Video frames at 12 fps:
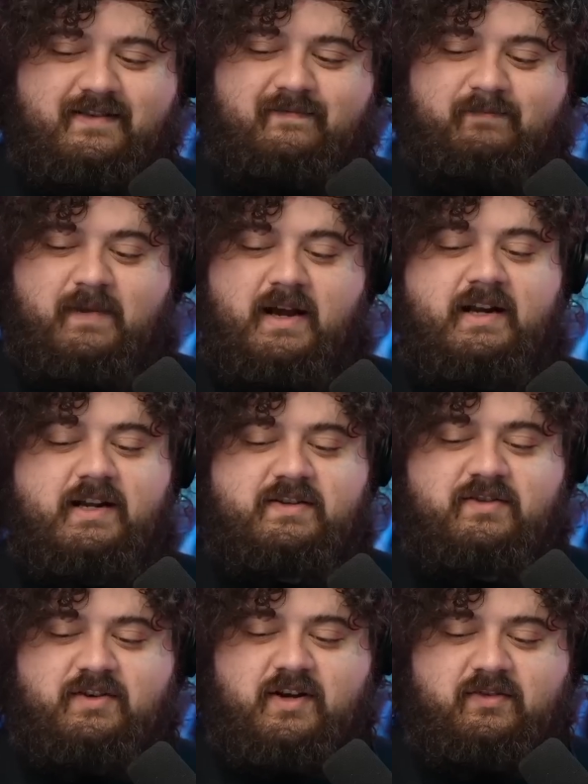might I
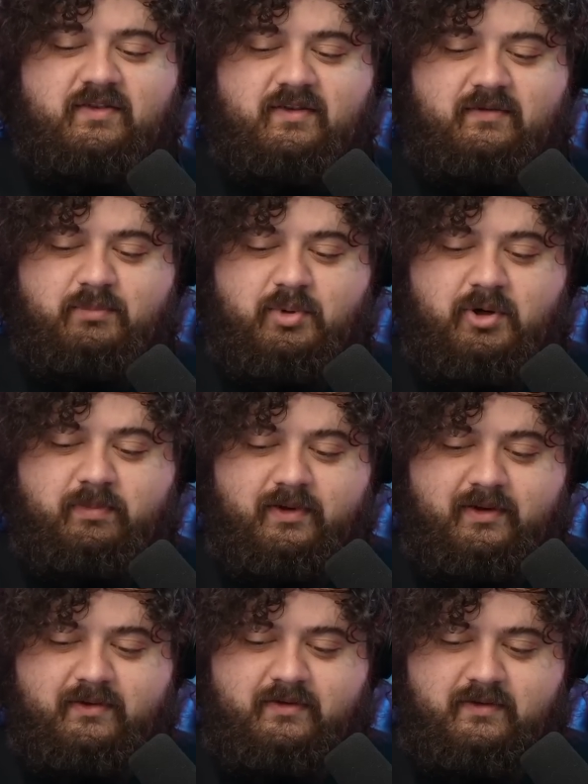suggest
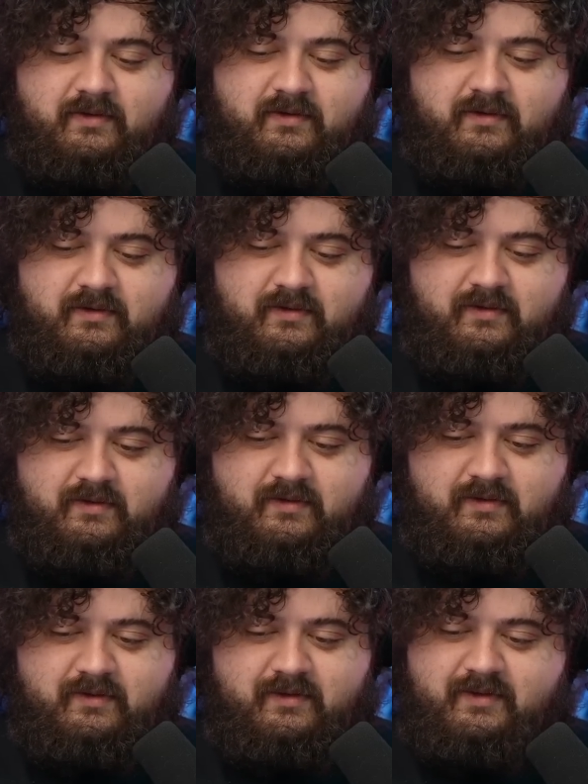purple?
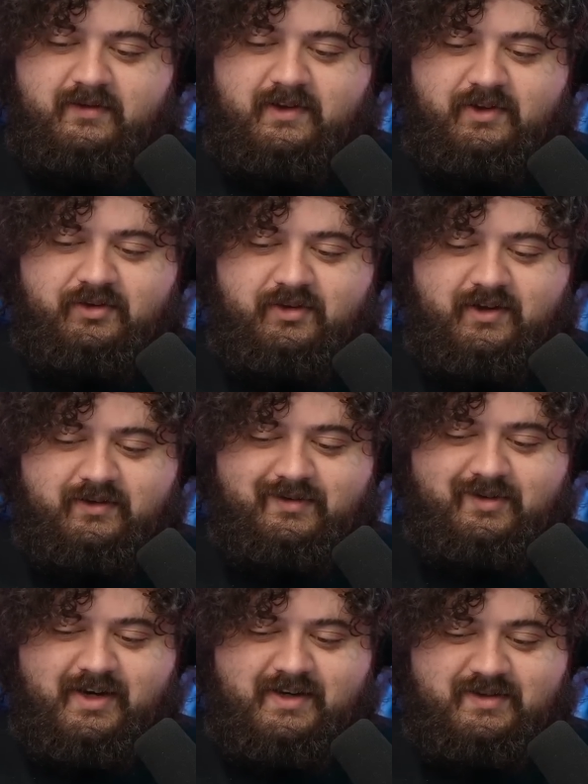And they're like,
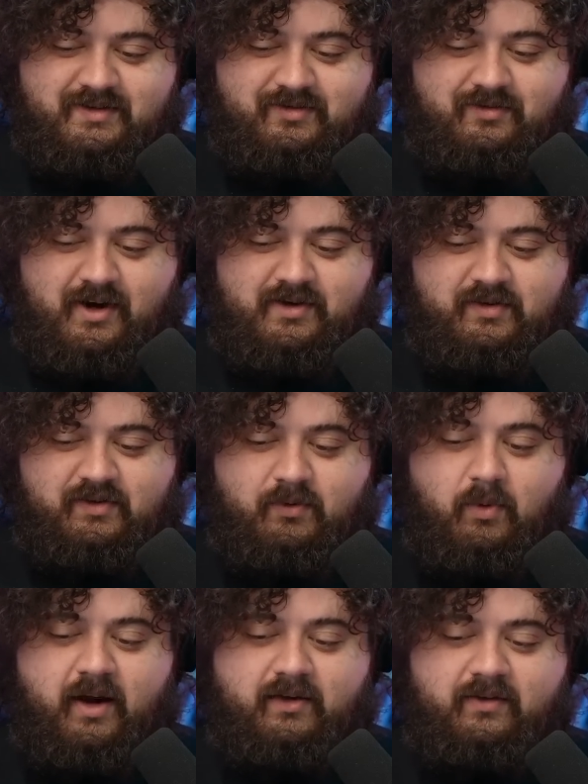Jesus Christ. He's like,
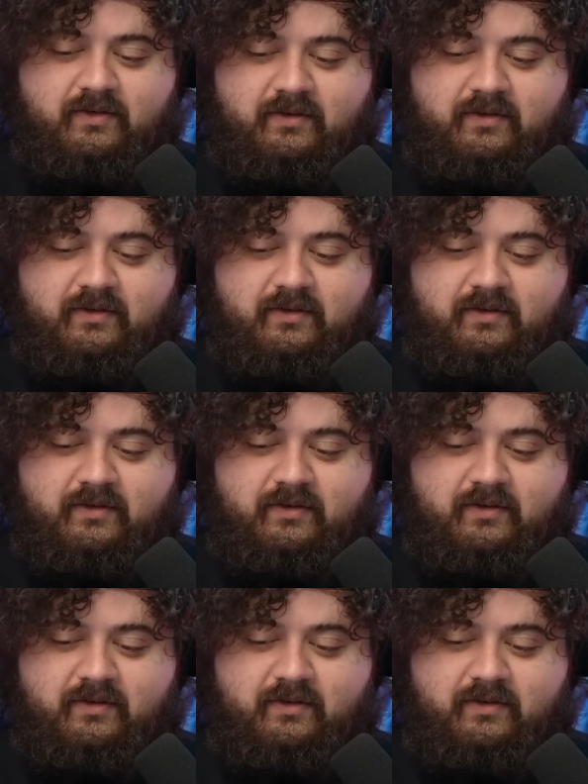what?